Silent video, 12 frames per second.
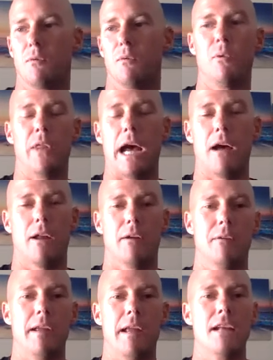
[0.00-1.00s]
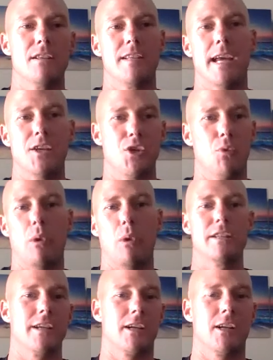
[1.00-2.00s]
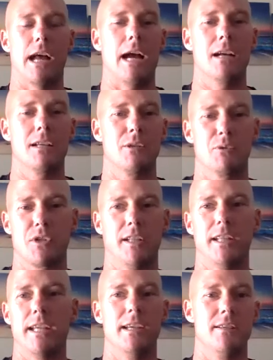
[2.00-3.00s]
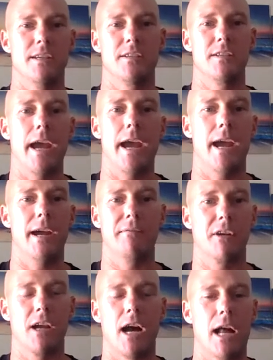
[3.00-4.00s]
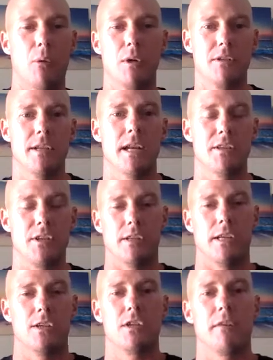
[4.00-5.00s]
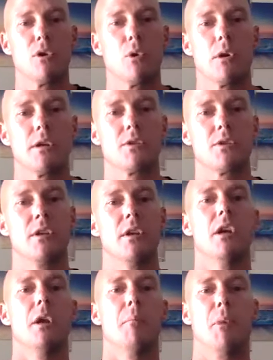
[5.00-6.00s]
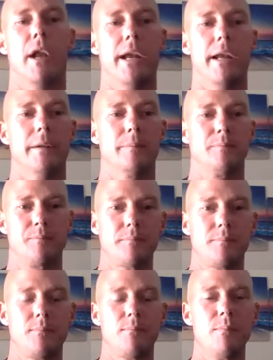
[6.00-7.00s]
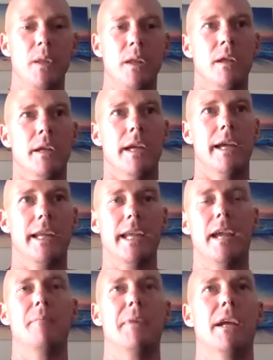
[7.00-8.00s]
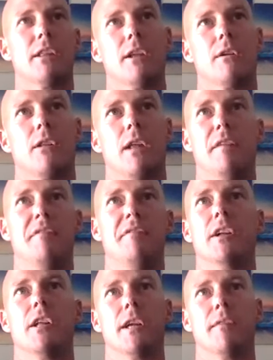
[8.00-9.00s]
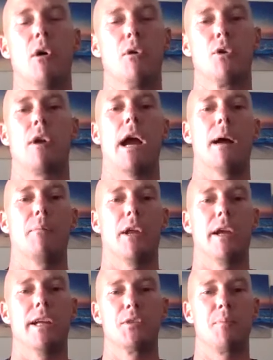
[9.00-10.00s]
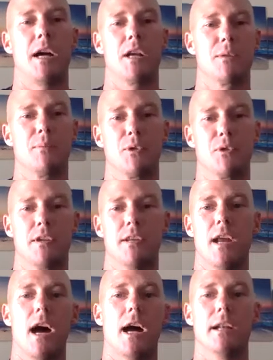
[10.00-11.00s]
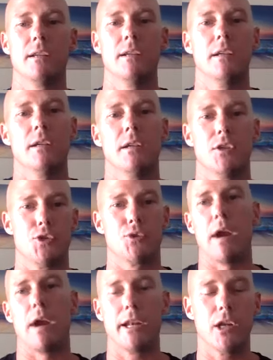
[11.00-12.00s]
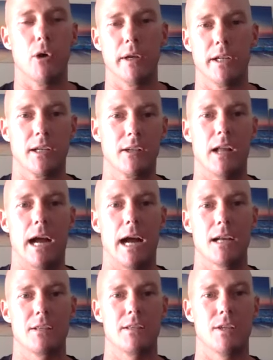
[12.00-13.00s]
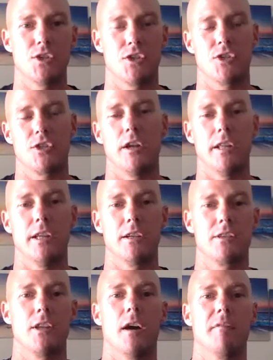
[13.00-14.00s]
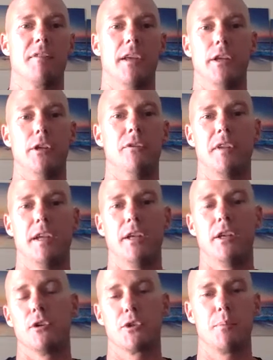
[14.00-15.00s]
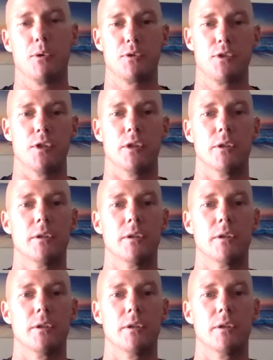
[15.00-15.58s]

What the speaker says: without hesitation went to class. It was the easiest A I ever got. It wasn't necessarily a tough course, but it gave me a little feeling of, oh crap, it's possible to not dread going to class and just studying stuff that you think you're supposed to.